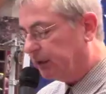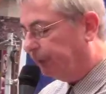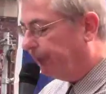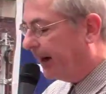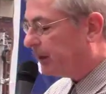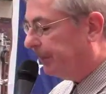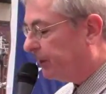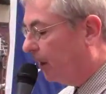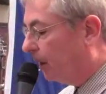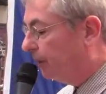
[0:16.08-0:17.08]
Frank
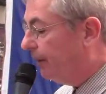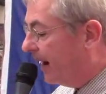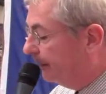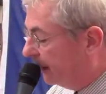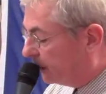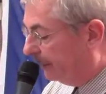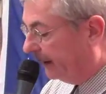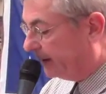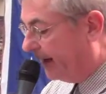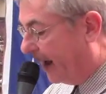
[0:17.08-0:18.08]
Spatorno invited me to
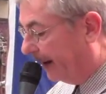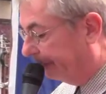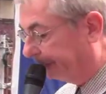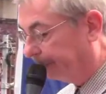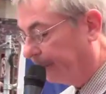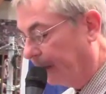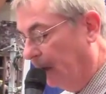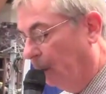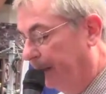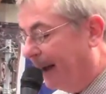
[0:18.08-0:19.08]
speak today.
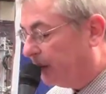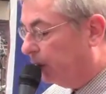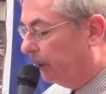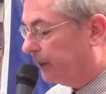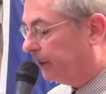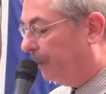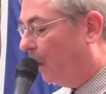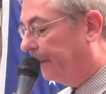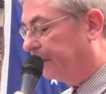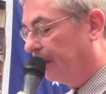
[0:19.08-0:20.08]
We met due to his
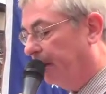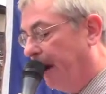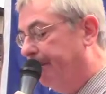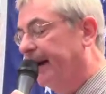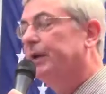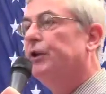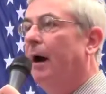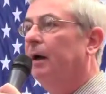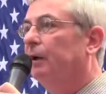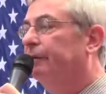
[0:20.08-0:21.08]
support of some of my many
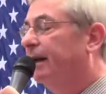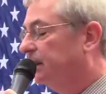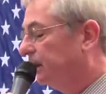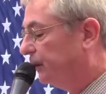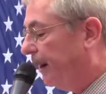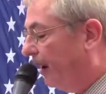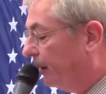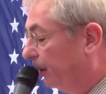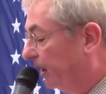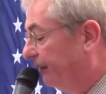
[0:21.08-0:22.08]
charitable
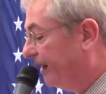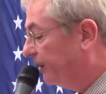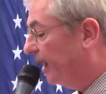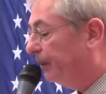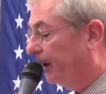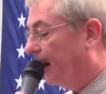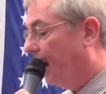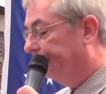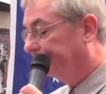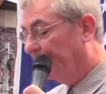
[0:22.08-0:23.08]
events I put
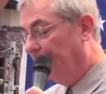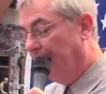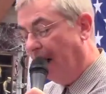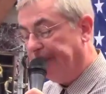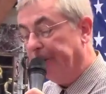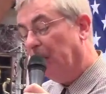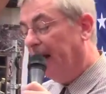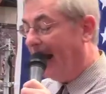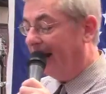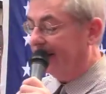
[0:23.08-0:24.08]
on. I'm from
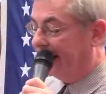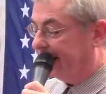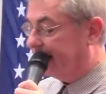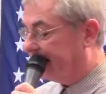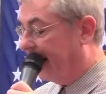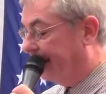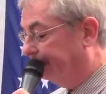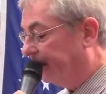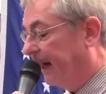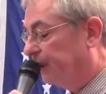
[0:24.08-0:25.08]
Long Island, like he said,
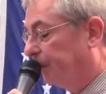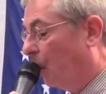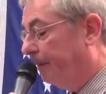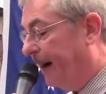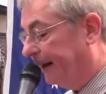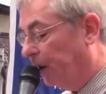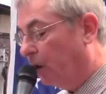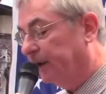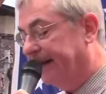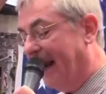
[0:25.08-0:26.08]
and I support many
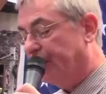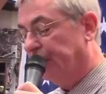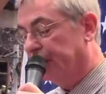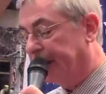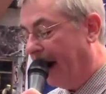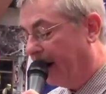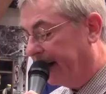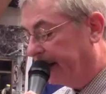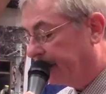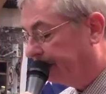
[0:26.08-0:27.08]
local and national
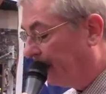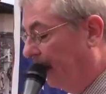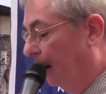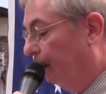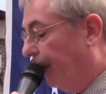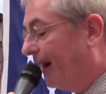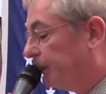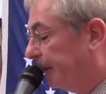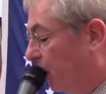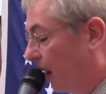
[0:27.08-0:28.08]
charities. Frank
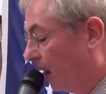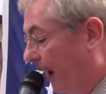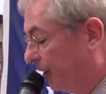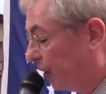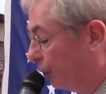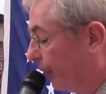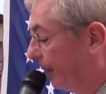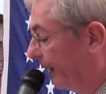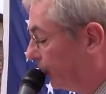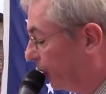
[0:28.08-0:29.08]
Spatorno has
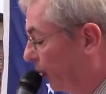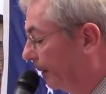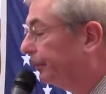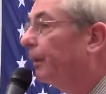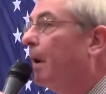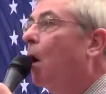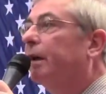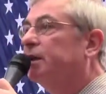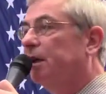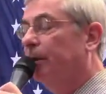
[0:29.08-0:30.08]
contributed to and
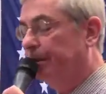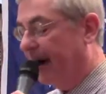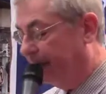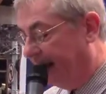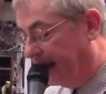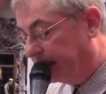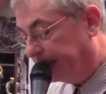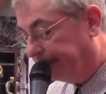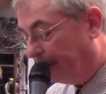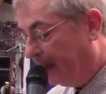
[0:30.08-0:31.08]
promoted some of my events.